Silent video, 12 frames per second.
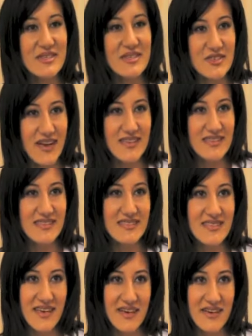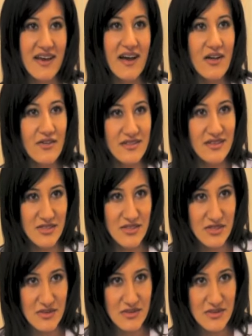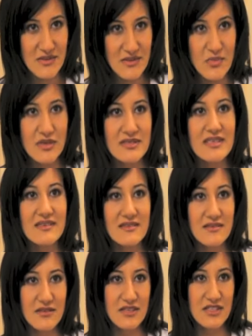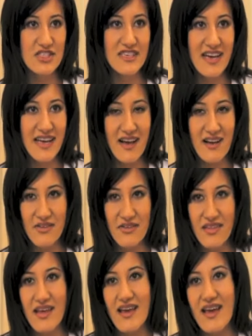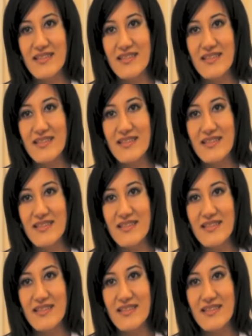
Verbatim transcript: to address their health issues, particularly GI health.